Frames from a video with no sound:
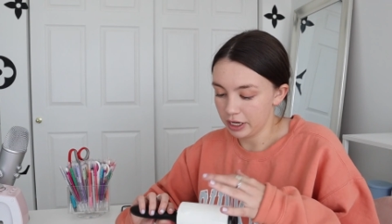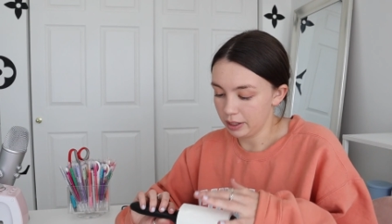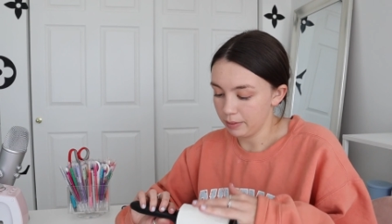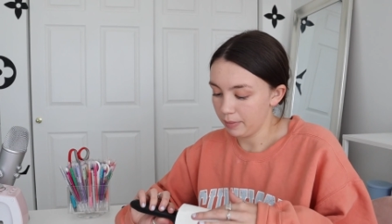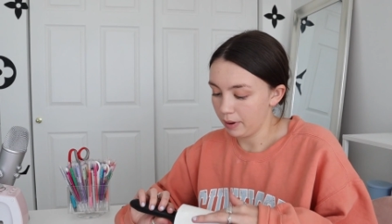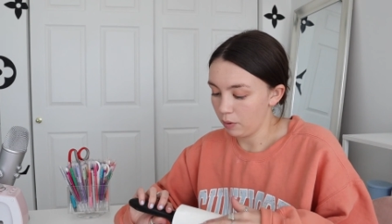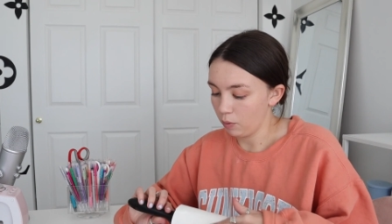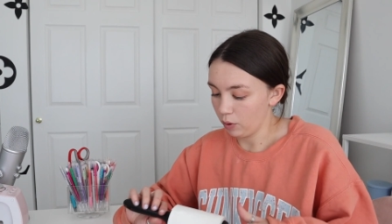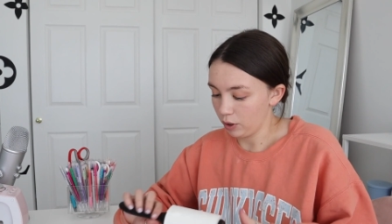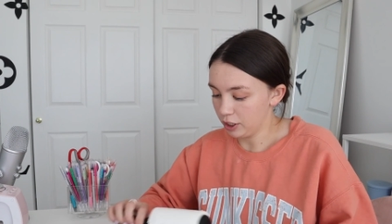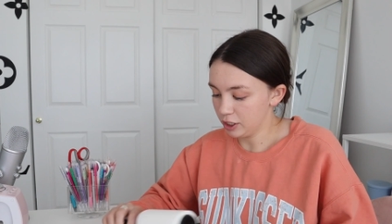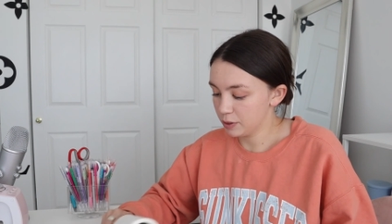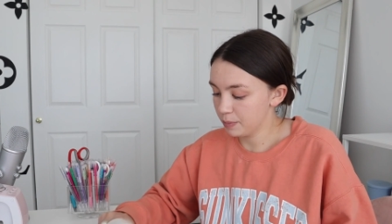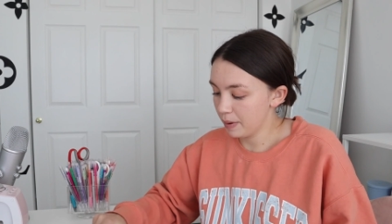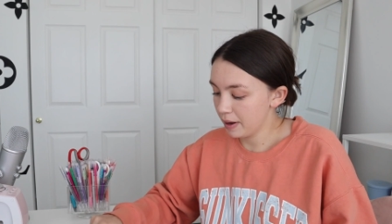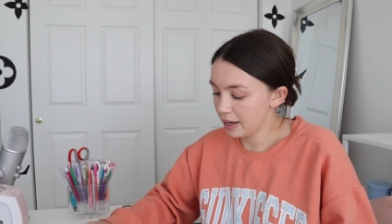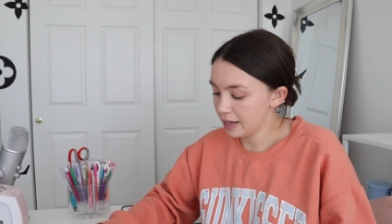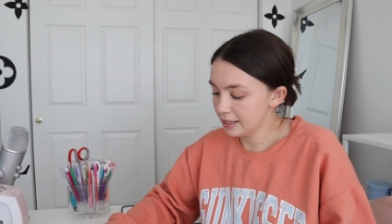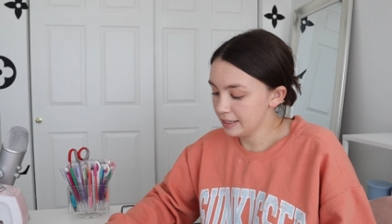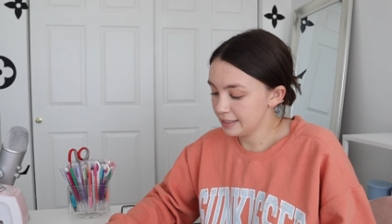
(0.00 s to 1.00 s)
in my
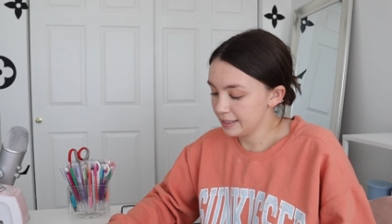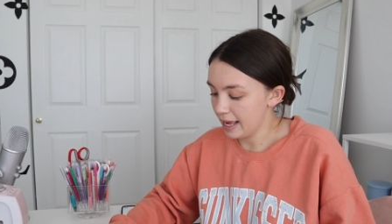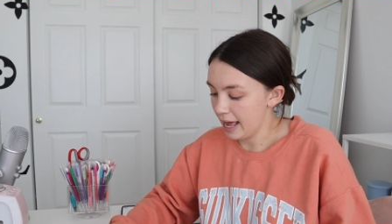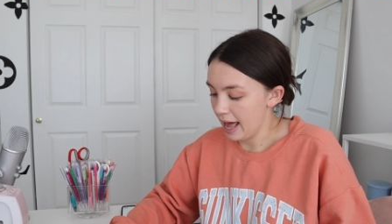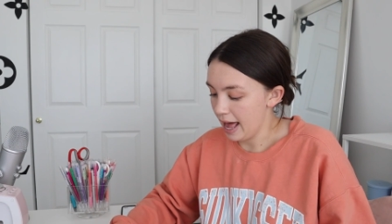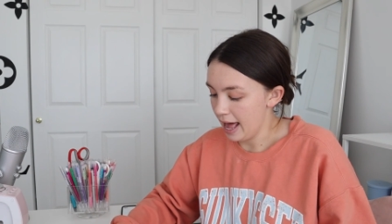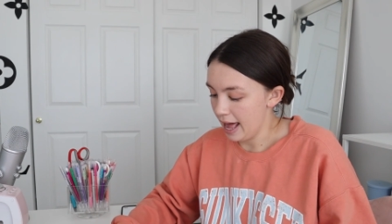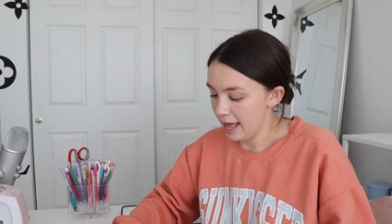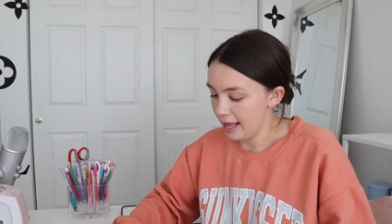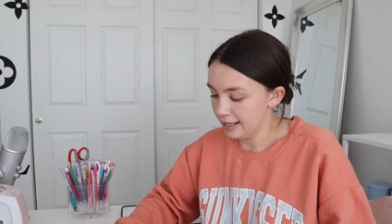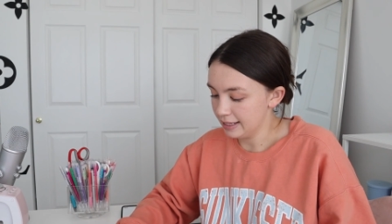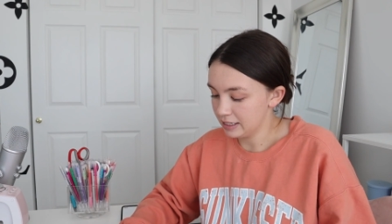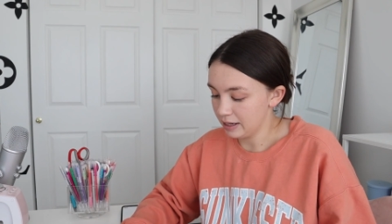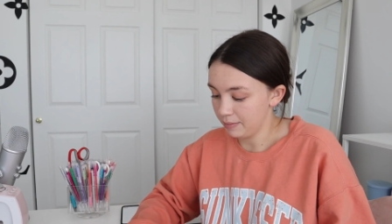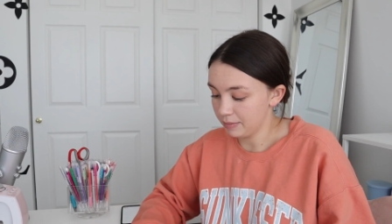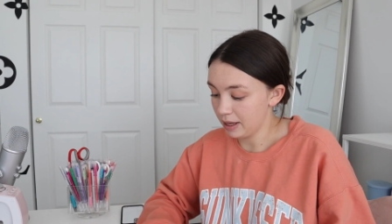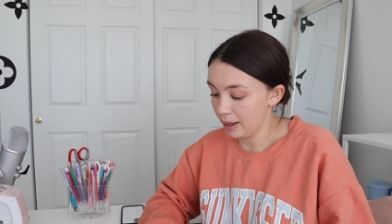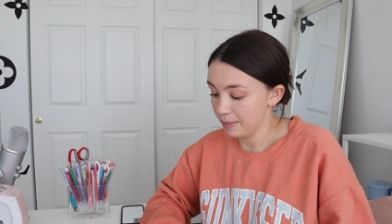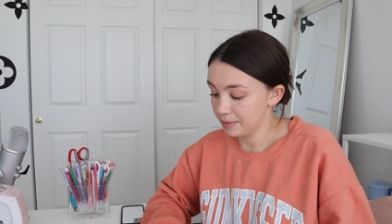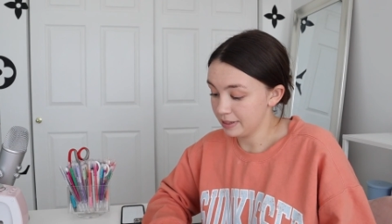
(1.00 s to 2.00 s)
workspace and
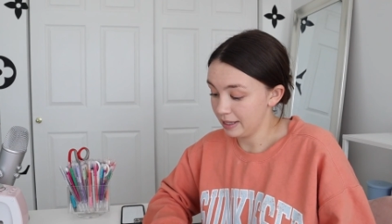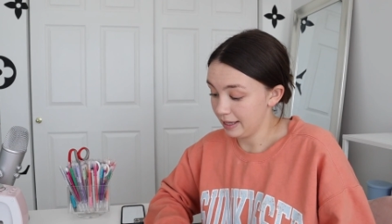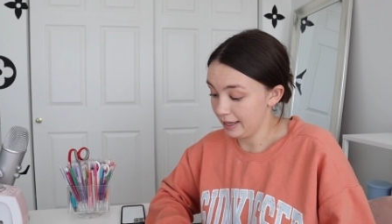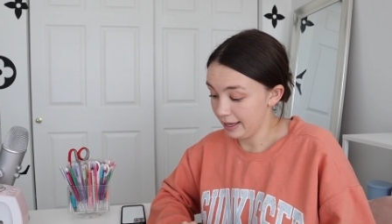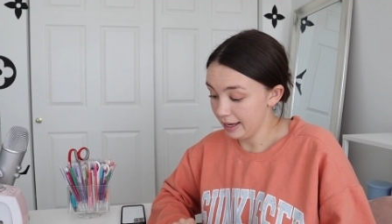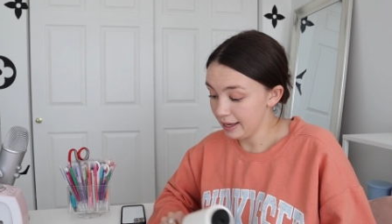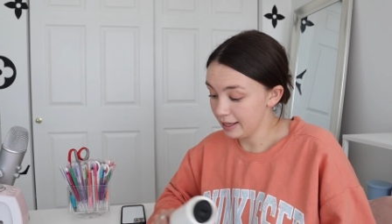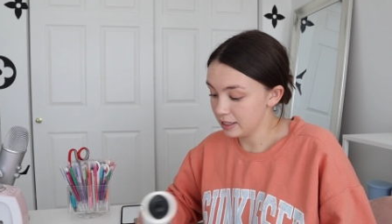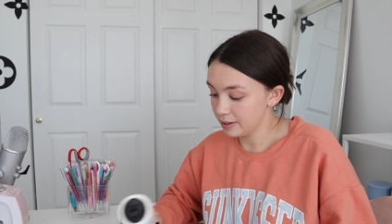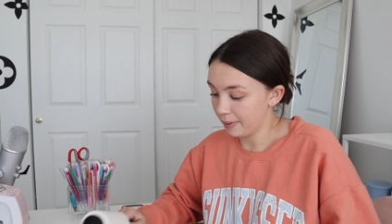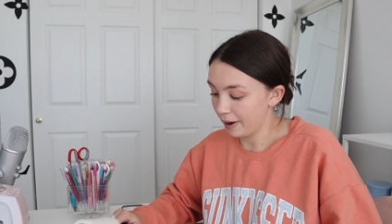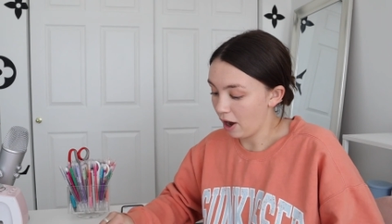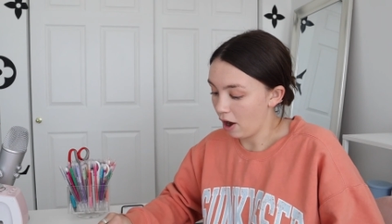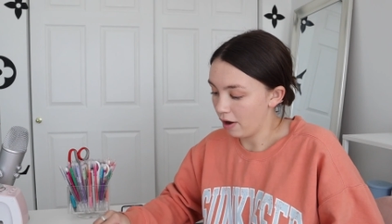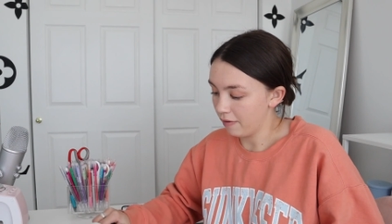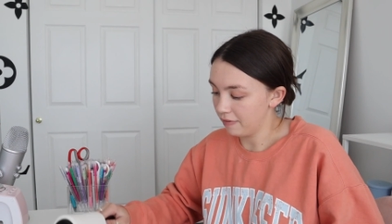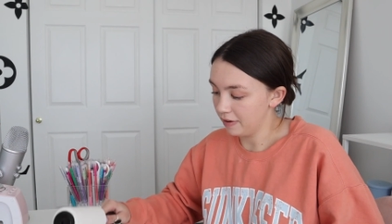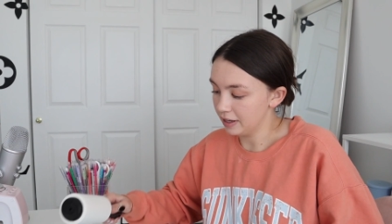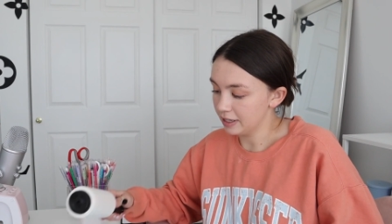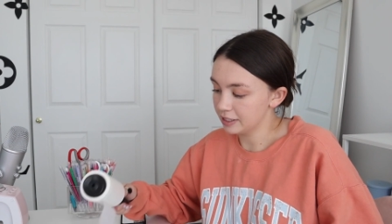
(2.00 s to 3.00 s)
sometimes they get into my
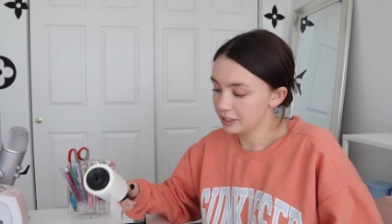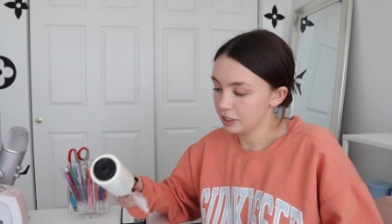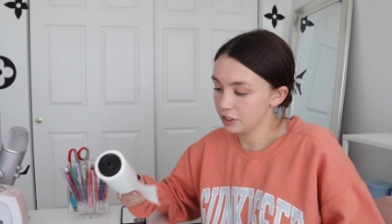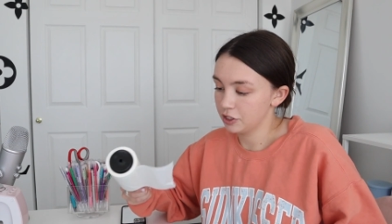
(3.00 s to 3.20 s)
office.